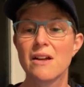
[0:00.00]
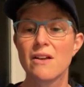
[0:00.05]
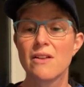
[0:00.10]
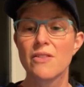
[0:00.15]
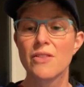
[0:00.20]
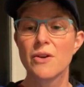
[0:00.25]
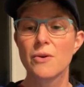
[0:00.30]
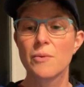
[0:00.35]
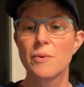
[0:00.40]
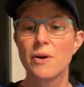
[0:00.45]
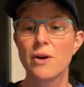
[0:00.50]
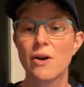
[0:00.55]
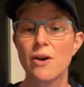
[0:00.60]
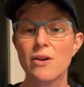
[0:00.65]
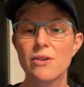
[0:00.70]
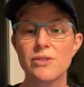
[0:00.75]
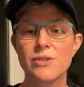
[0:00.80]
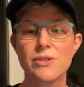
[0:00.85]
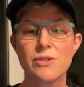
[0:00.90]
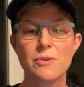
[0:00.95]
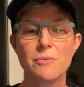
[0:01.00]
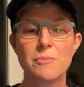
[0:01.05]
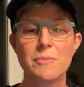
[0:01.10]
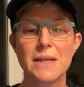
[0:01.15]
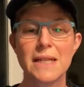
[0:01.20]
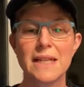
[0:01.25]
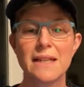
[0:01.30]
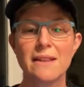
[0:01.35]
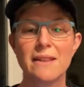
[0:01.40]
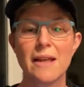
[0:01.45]
There were also
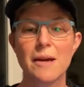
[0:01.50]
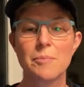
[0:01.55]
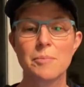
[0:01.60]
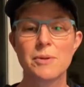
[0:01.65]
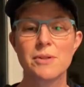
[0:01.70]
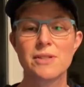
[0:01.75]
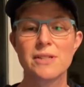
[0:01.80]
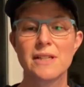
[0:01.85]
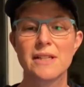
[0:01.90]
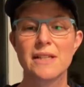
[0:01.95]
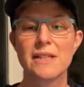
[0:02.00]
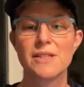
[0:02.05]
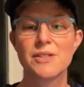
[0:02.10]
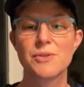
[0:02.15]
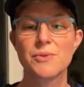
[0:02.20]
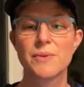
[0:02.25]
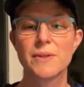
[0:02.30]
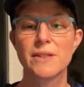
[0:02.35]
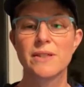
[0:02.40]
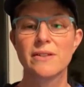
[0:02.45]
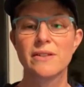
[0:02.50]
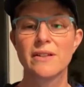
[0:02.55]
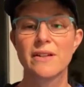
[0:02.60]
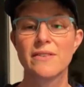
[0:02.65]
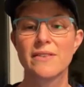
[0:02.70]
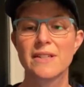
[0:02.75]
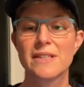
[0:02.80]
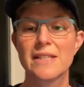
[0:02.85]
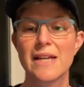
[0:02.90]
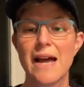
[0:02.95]
many lepers in Israel in
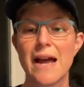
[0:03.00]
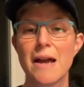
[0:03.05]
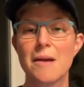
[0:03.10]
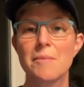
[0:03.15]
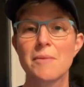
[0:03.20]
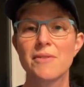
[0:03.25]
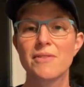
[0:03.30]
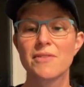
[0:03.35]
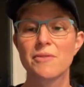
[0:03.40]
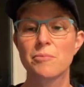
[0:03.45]
the time of the